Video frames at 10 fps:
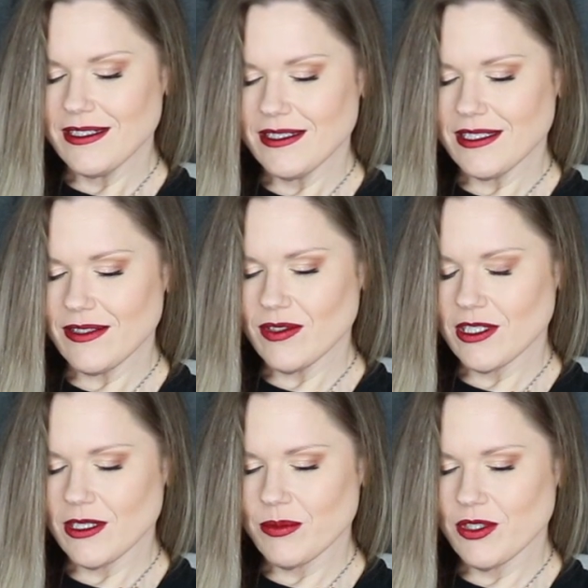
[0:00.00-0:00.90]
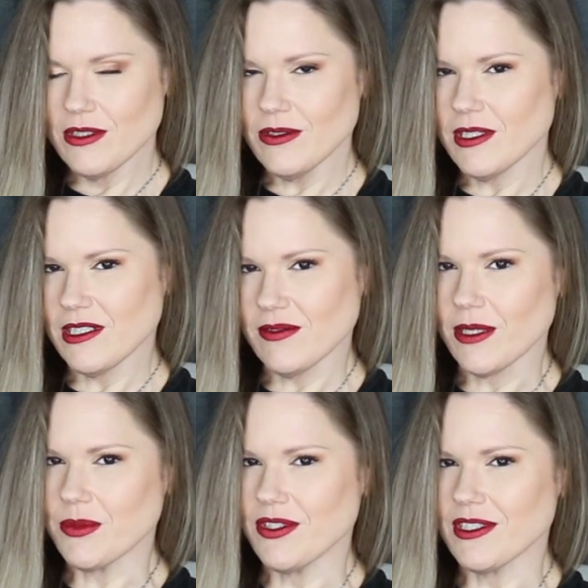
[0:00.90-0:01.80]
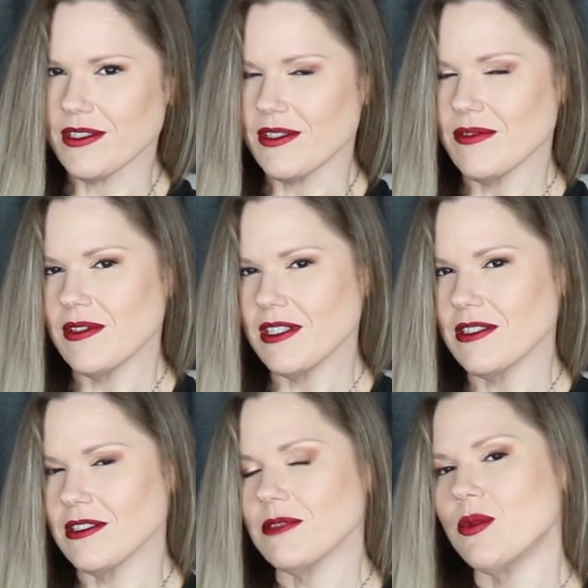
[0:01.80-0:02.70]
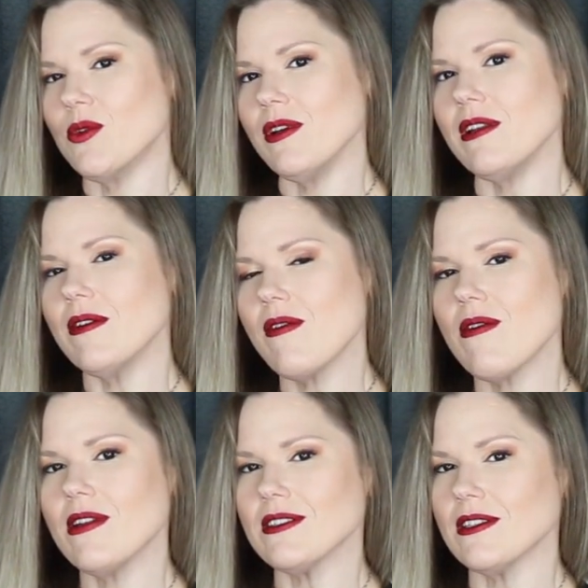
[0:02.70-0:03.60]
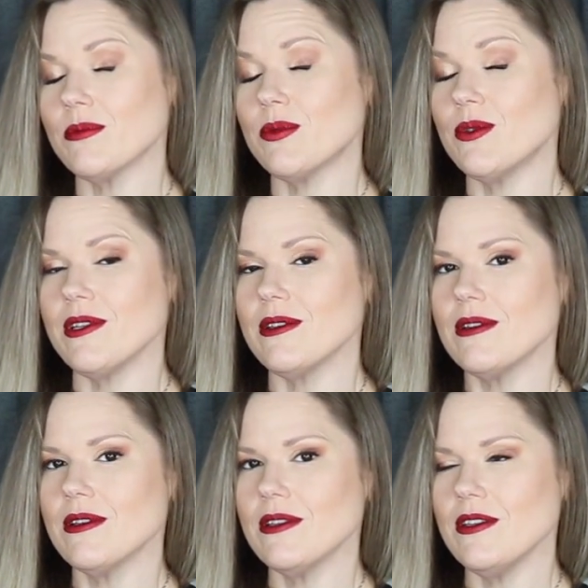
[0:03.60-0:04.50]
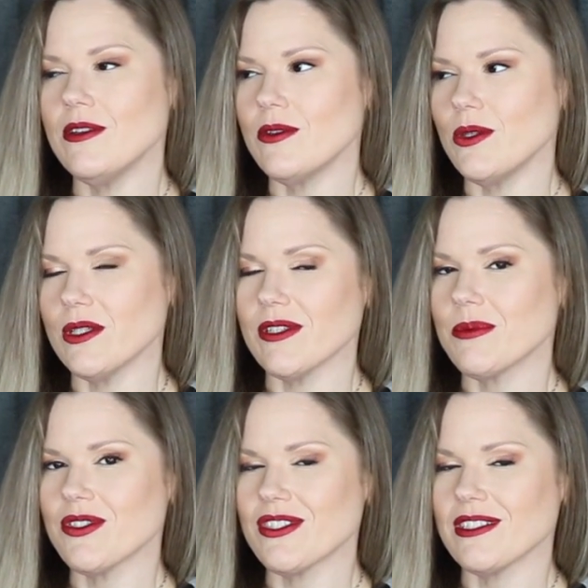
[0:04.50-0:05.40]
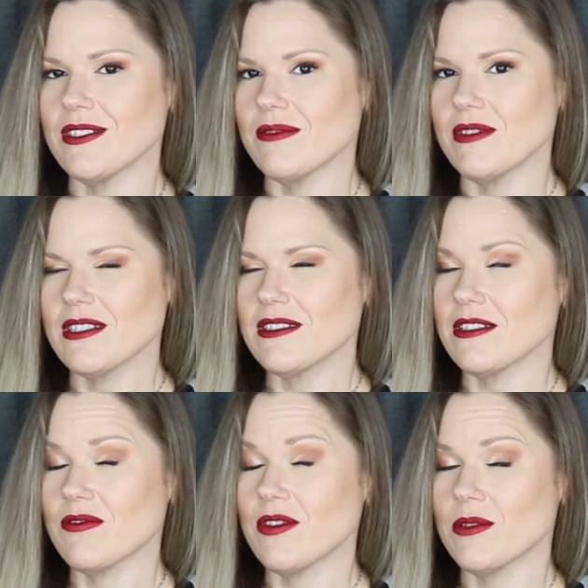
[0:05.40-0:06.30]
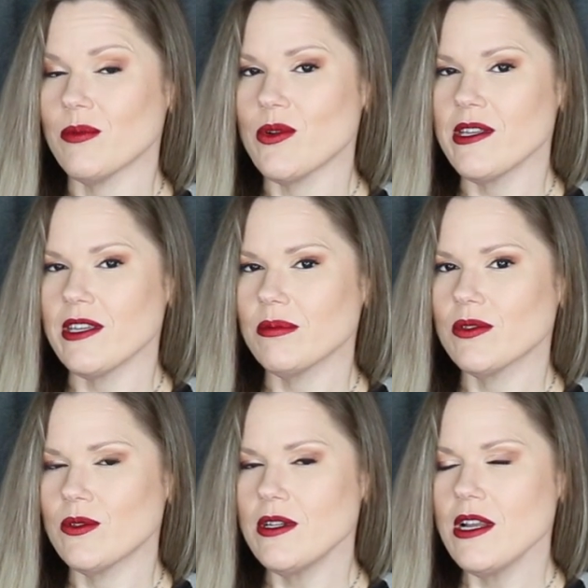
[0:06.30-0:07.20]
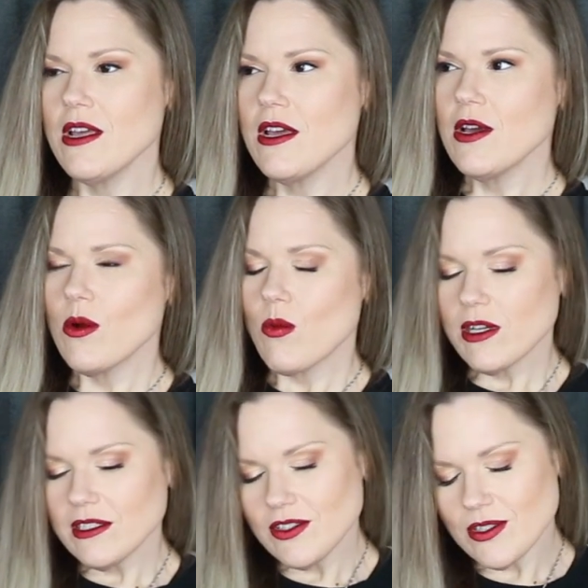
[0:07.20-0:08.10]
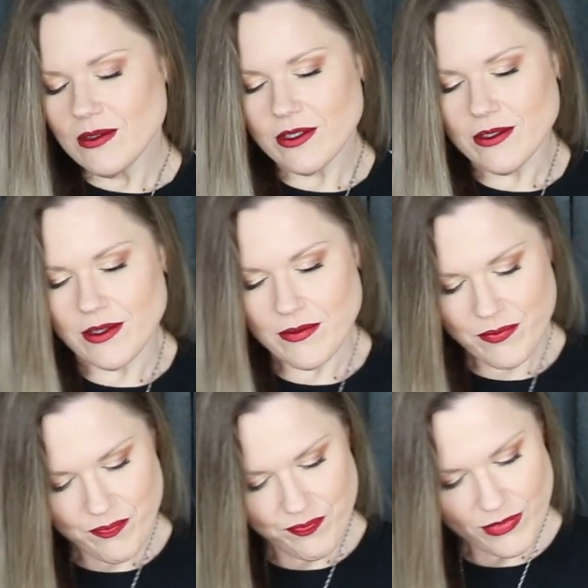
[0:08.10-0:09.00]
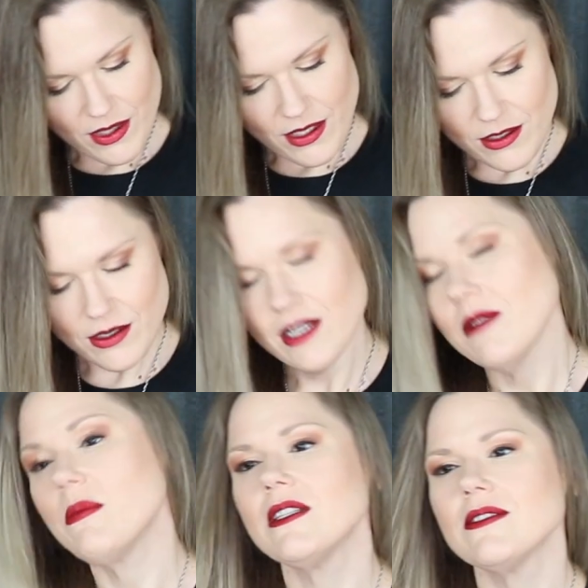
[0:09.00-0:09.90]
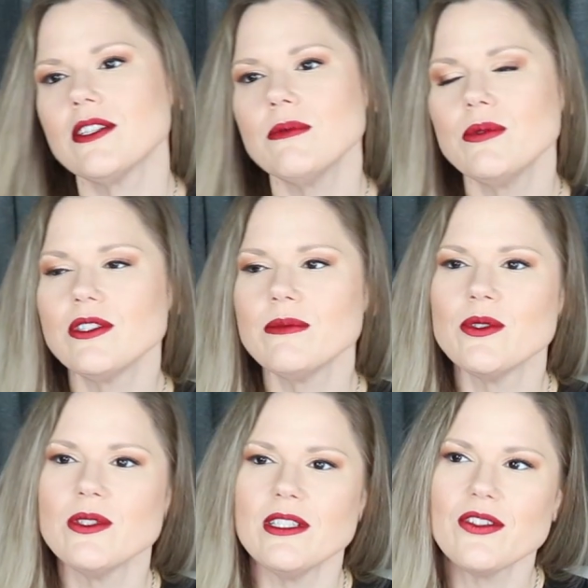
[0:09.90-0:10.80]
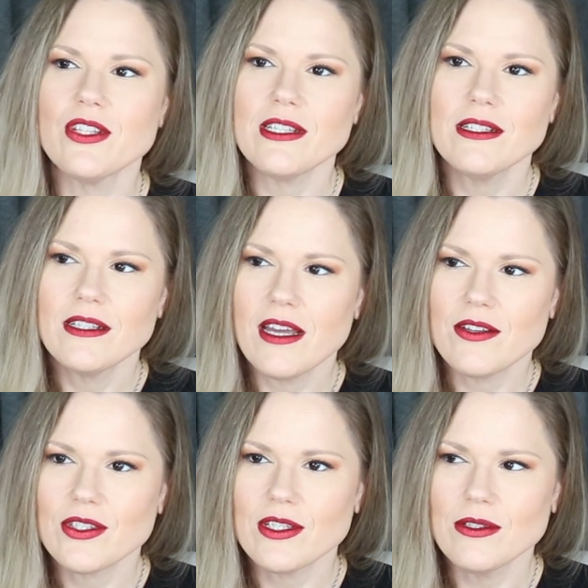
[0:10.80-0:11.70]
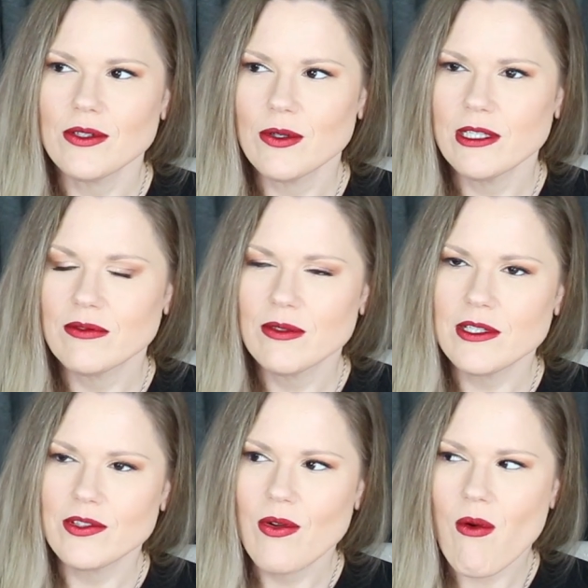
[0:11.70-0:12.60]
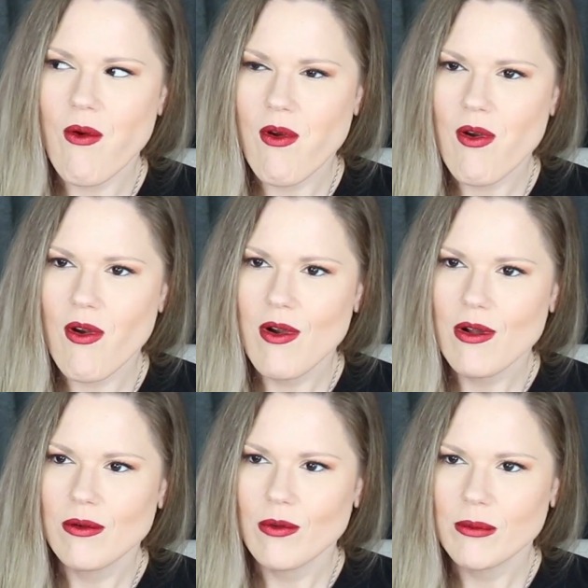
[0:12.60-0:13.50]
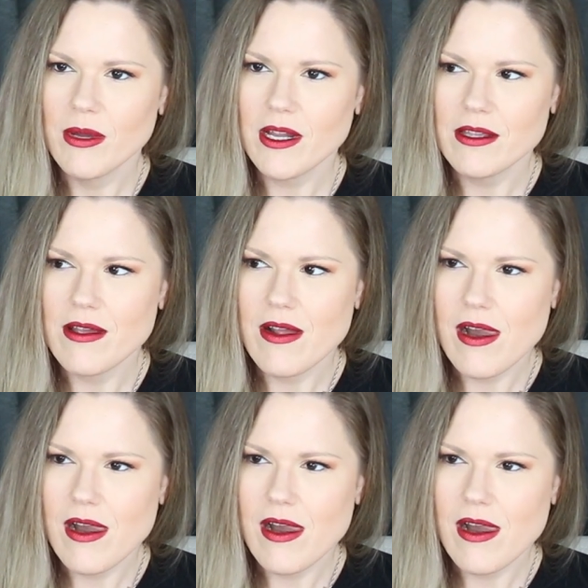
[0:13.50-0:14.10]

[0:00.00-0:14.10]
Seven of Cups. You know you have options in love. That's not the point. That's not the point. You know you have options in love. That's not the fucking point, Capricorn. What did you learn? You need to balance up with your moon energy. How so? Queen of Wands. What about it?